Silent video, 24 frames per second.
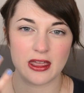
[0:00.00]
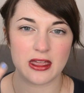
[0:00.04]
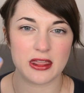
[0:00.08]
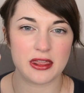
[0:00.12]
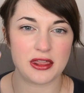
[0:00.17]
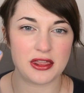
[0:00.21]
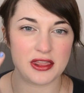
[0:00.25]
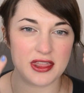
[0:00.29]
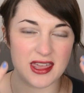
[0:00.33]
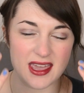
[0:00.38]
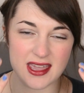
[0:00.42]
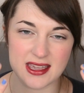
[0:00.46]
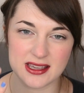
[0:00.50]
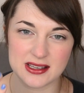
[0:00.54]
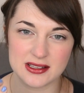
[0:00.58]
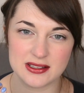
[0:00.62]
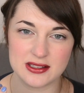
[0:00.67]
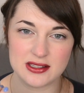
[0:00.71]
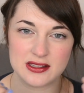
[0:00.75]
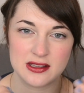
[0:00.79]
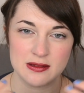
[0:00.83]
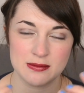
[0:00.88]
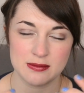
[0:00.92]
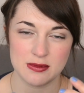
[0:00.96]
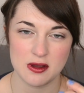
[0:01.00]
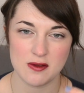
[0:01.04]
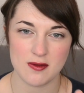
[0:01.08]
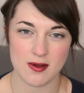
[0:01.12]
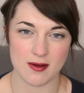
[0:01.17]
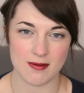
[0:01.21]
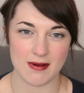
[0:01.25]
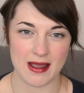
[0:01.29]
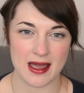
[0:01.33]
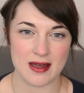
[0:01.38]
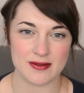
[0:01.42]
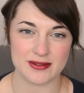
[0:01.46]
things that move
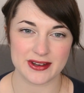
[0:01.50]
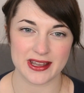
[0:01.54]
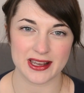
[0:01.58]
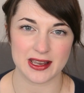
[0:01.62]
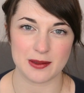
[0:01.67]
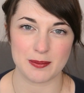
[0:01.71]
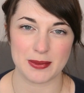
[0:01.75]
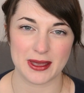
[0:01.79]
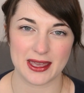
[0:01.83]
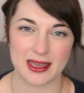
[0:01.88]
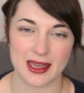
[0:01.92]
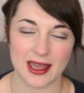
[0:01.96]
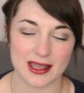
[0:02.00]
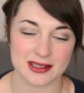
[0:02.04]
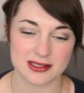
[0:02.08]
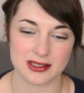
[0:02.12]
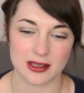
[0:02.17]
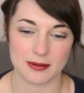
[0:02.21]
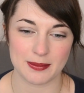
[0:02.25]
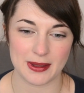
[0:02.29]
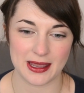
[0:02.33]
around like a Picasso